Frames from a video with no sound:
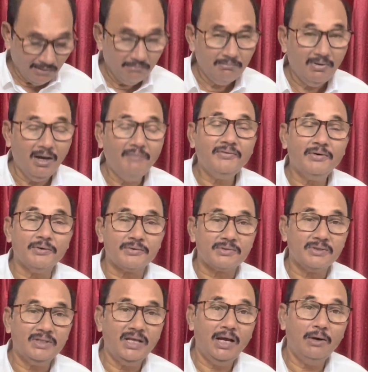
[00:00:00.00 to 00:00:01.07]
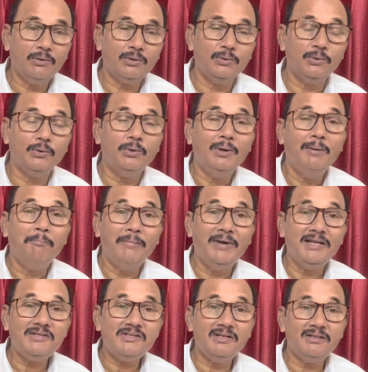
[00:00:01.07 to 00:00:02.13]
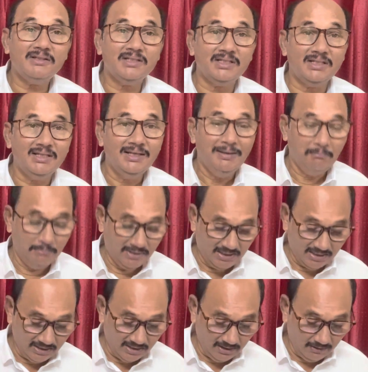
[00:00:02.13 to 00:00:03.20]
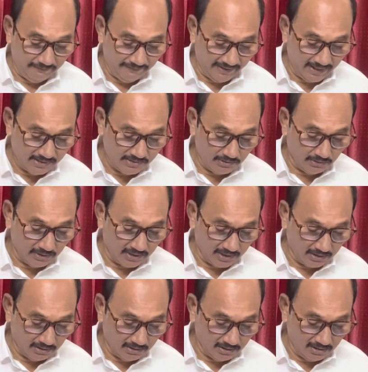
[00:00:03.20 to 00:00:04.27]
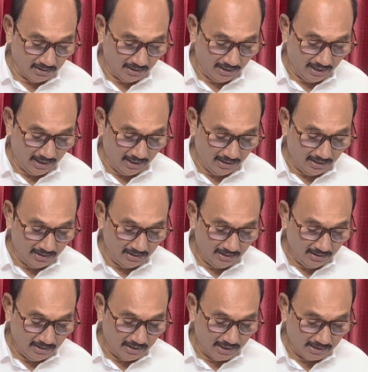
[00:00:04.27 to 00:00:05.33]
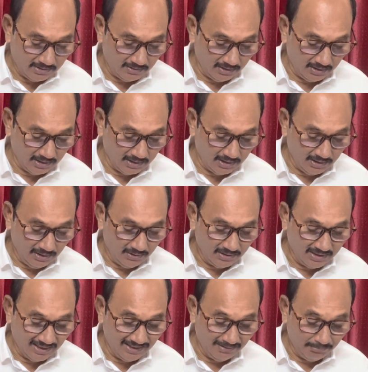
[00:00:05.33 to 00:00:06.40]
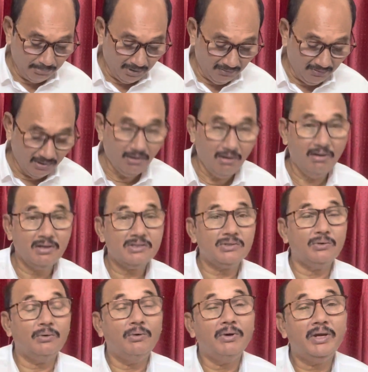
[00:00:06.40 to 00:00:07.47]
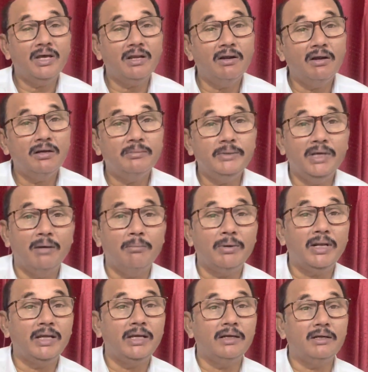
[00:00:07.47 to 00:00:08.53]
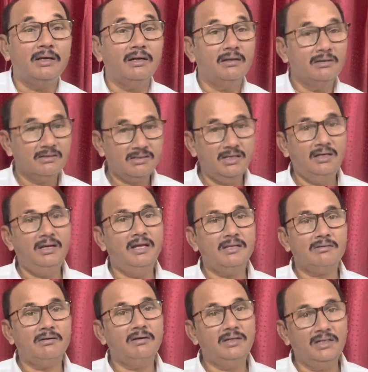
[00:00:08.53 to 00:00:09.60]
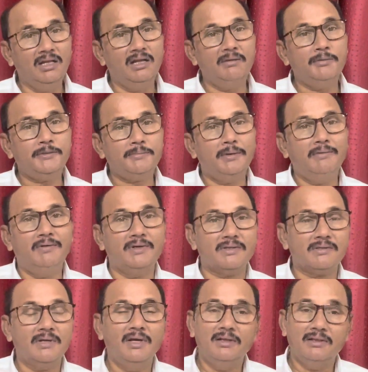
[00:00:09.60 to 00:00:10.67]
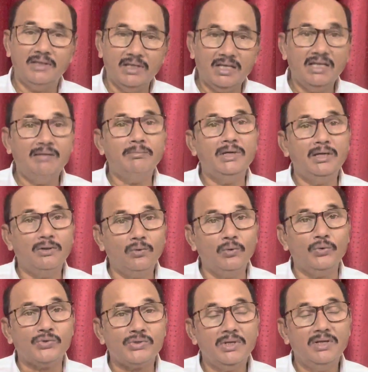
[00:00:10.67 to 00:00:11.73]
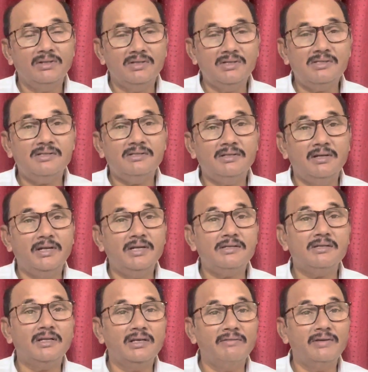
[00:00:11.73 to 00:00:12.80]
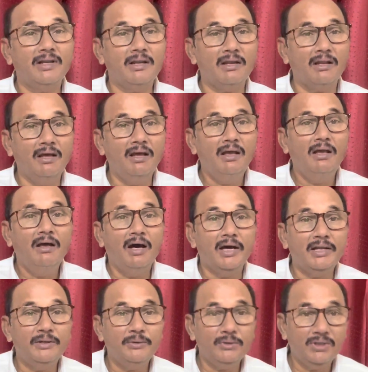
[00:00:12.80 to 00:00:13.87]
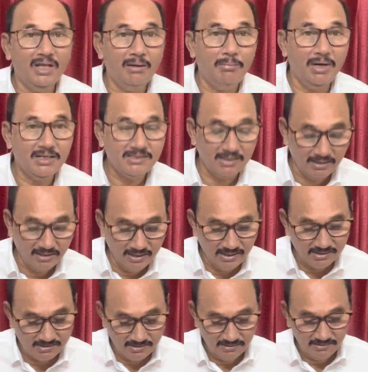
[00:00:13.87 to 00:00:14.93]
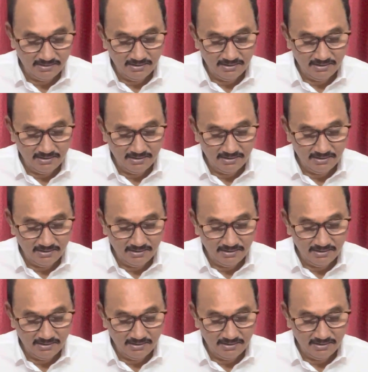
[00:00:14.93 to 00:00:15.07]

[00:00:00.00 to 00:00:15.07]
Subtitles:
Of course, they have to mention the material facts on record, and actually their power also cannot be abrogated. State has got enormous powers. They can make rules. This is the decision given in Aniruddha Bhasin case.